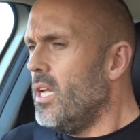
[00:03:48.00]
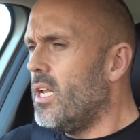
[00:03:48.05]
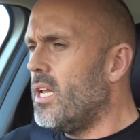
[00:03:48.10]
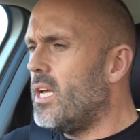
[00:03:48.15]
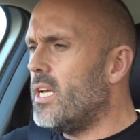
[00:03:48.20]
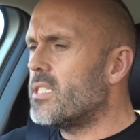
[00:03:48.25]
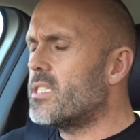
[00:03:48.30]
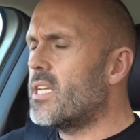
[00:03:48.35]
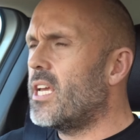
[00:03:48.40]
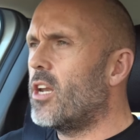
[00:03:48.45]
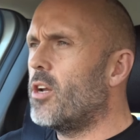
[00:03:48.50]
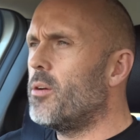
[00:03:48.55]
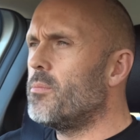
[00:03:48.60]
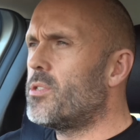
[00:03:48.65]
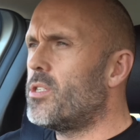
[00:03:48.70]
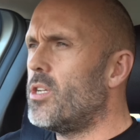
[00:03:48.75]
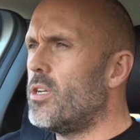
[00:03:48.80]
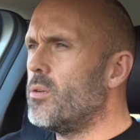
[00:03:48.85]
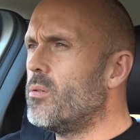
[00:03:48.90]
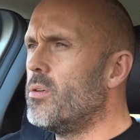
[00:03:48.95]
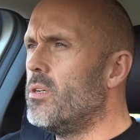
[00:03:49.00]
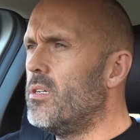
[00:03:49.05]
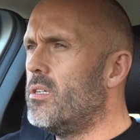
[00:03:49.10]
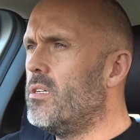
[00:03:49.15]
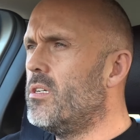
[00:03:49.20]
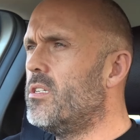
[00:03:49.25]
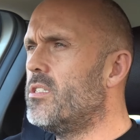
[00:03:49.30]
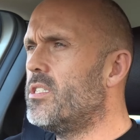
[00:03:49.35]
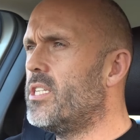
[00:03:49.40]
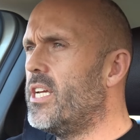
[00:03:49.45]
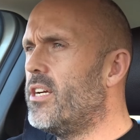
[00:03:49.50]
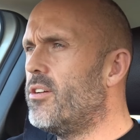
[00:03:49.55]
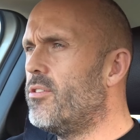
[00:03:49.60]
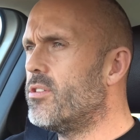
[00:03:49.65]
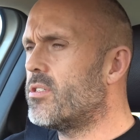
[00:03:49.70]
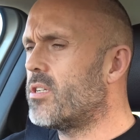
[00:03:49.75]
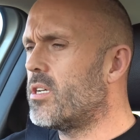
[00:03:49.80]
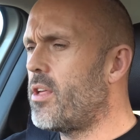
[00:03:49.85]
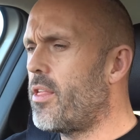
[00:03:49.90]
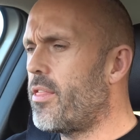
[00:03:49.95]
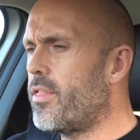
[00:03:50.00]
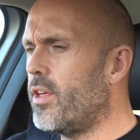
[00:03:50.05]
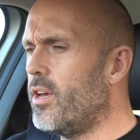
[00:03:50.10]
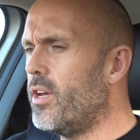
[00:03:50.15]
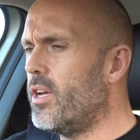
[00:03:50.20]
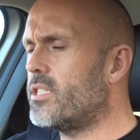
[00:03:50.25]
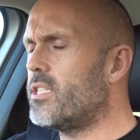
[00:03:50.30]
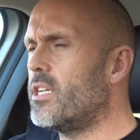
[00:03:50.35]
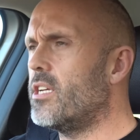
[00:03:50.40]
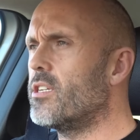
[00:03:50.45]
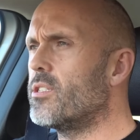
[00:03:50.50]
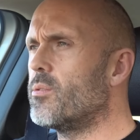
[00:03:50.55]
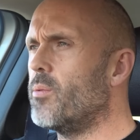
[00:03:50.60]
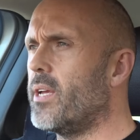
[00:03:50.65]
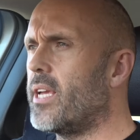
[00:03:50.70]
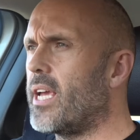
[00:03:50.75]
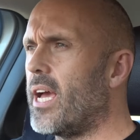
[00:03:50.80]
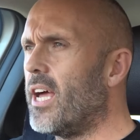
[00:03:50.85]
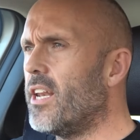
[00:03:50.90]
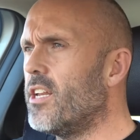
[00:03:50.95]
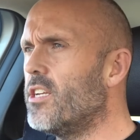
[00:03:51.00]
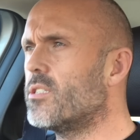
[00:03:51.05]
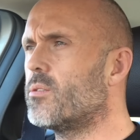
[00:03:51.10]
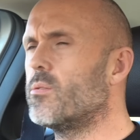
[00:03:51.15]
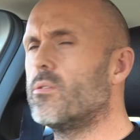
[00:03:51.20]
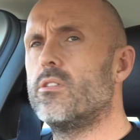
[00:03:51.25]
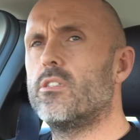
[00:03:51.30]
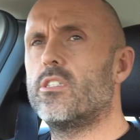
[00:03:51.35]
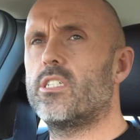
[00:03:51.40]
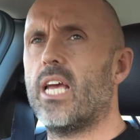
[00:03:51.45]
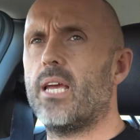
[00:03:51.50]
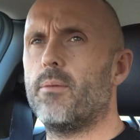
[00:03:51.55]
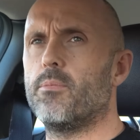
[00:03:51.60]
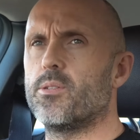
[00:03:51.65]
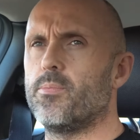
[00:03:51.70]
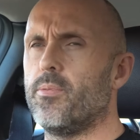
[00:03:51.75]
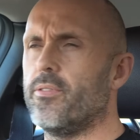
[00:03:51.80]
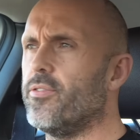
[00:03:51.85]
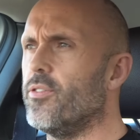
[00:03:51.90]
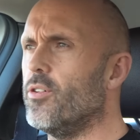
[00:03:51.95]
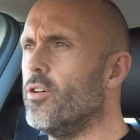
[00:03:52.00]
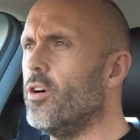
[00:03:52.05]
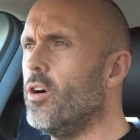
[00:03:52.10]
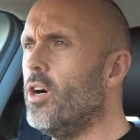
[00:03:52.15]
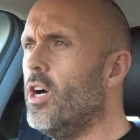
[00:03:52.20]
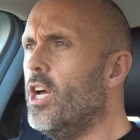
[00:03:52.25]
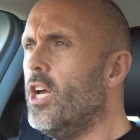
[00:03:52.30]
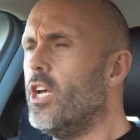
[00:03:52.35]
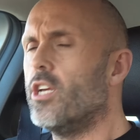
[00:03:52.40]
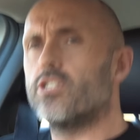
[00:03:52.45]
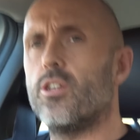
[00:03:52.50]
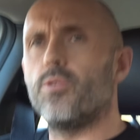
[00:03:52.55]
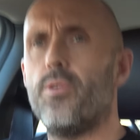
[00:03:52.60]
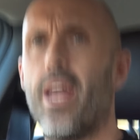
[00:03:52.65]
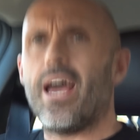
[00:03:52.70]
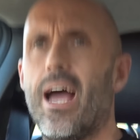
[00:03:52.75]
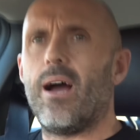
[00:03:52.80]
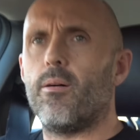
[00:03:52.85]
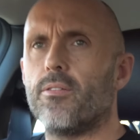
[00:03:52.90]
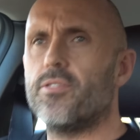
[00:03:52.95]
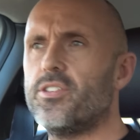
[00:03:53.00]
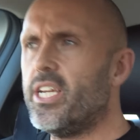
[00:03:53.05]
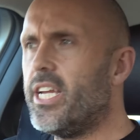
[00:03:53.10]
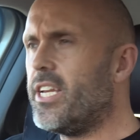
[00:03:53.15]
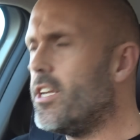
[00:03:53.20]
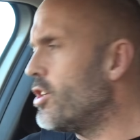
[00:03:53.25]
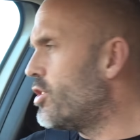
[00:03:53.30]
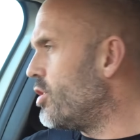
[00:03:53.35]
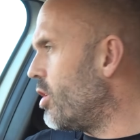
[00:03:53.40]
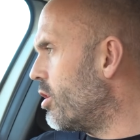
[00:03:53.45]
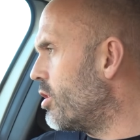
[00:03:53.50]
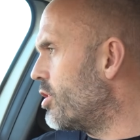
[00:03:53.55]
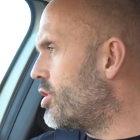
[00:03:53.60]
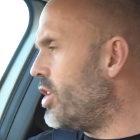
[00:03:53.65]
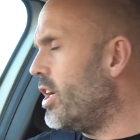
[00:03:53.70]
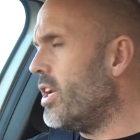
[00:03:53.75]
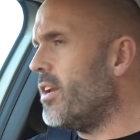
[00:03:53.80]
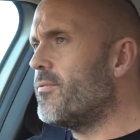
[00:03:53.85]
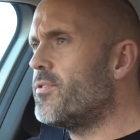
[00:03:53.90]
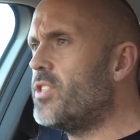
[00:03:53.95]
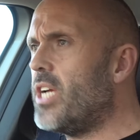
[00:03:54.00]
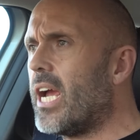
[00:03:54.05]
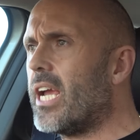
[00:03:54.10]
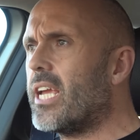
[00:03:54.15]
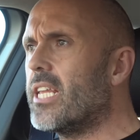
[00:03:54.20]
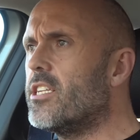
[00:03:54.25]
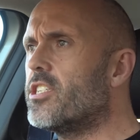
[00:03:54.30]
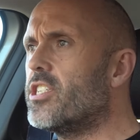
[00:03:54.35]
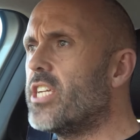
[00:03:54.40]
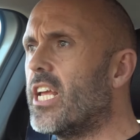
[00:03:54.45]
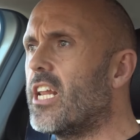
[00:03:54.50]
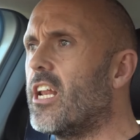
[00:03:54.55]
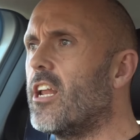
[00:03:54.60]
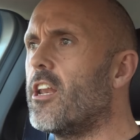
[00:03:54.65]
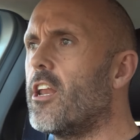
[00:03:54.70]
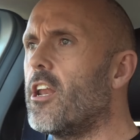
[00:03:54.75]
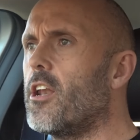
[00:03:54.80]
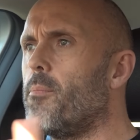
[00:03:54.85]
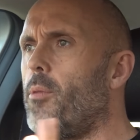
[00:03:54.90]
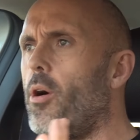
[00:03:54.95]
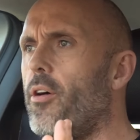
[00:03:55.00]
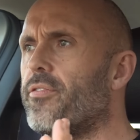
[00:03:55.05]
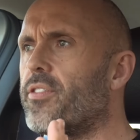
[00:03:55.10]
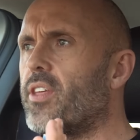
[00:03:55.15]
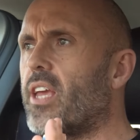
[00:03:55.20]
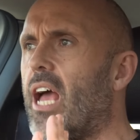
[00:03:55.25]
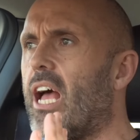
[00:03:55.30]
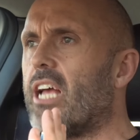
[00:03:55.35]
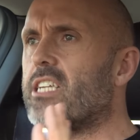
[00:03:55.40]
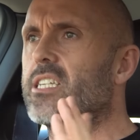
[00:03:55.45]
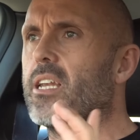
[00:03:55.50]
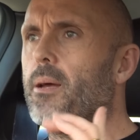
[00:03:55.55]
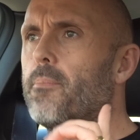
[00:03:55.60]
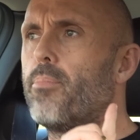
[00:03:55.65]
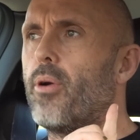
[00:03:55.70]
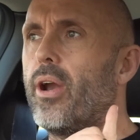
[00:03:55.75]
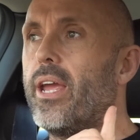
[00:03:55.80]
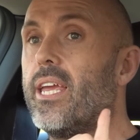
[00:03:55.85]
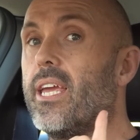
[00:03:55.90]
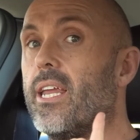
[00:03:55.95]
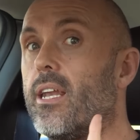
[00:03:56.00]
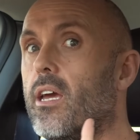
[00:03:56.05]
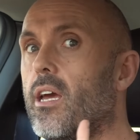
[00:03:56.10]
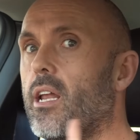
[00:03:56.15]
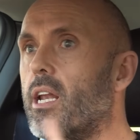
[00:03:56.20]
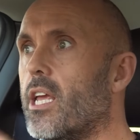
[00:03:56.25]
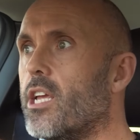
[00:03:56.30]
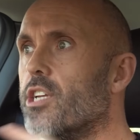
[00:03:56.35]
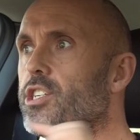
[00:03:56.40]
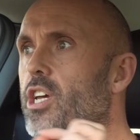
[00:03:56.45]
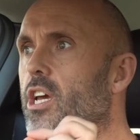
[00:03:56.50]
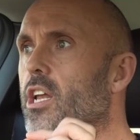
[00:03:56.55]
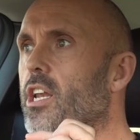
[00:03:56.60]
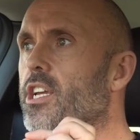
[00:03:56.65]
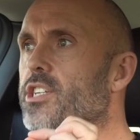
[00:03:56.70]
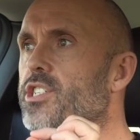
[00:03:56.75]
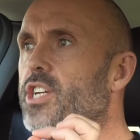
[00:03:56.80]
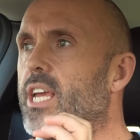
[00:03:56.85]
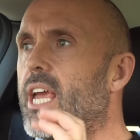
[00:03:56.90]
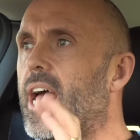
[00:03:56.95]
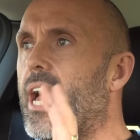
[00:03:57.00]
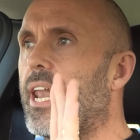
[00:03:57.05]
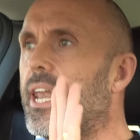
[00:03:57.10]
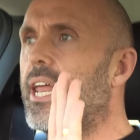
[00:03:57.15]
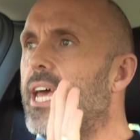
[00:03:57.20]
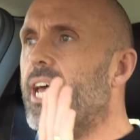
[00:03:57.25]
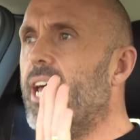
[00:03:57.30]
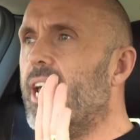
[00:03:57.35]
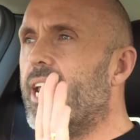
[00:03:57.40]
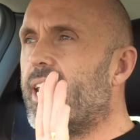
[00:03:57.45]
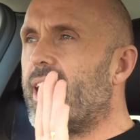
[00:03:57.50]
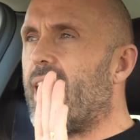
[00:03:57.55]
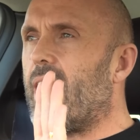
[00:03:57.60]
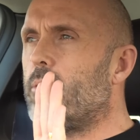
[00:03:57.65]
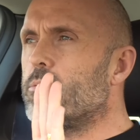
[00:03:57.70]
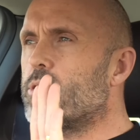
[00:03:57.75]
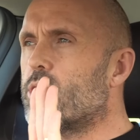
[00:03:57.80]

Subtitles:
Let's get up to as near as 30 as we can, same as before. So now I've seen a junction, I'm checking signalling, and I'm off the gas and I'm braking early as I can. Now I'm